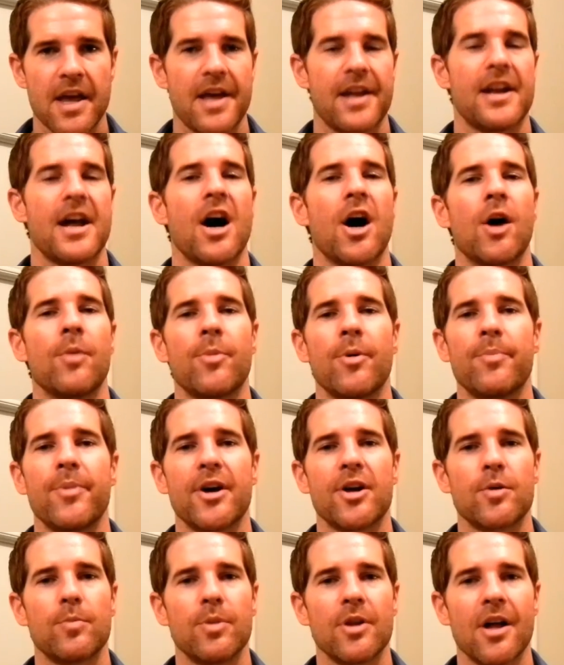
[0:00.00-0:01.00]
And now I'm a
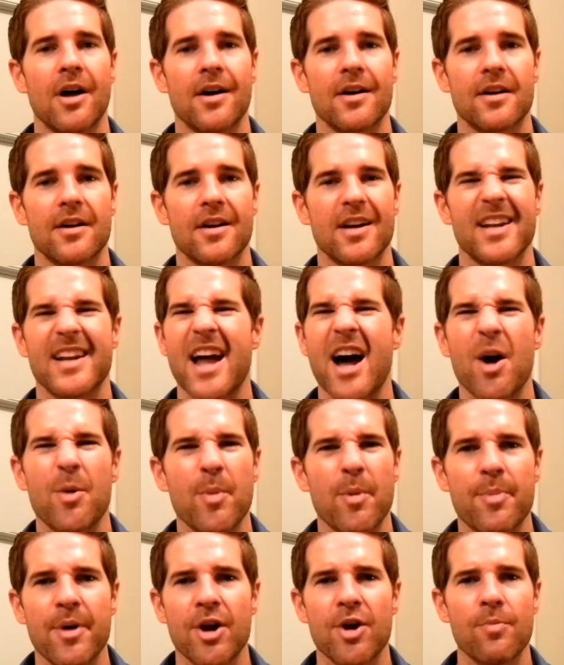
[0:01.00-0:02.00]
better blogger. And now I'm
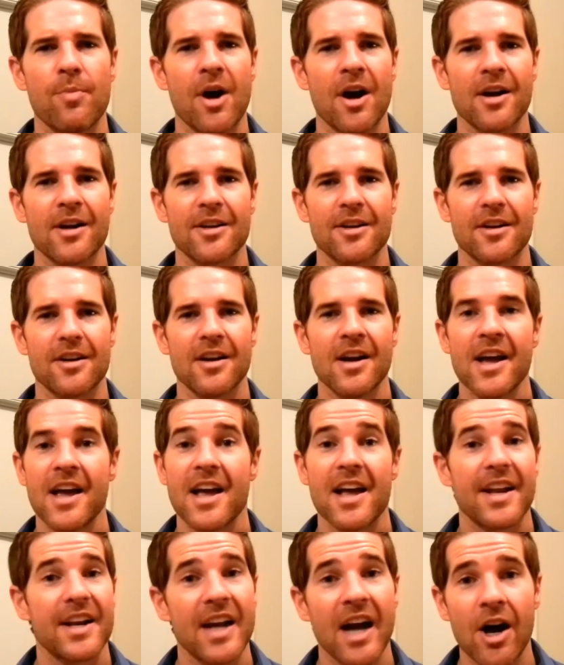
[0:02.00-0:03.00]
a better marketer.
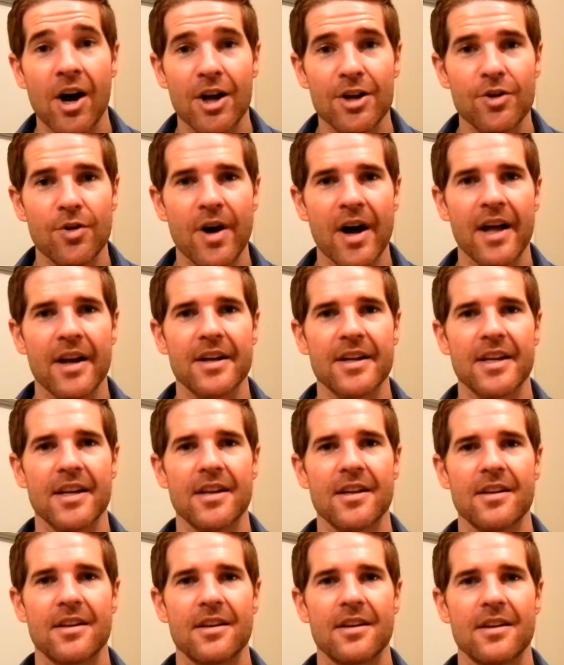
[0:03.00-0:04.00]
And now I know how to
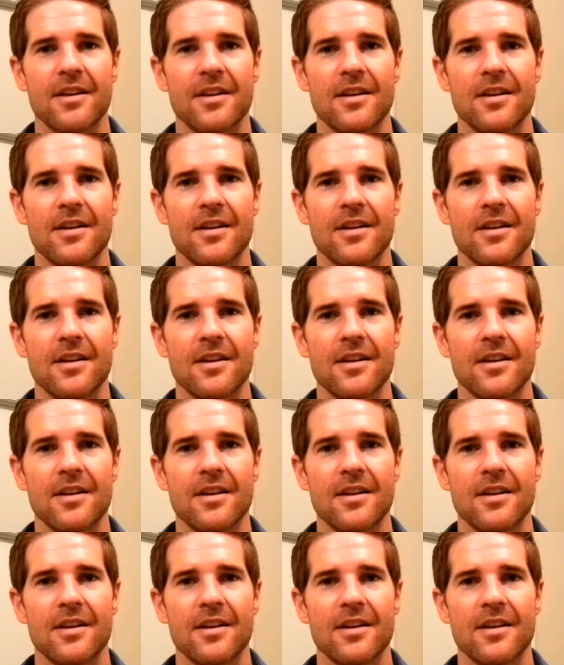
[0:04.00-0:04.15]
get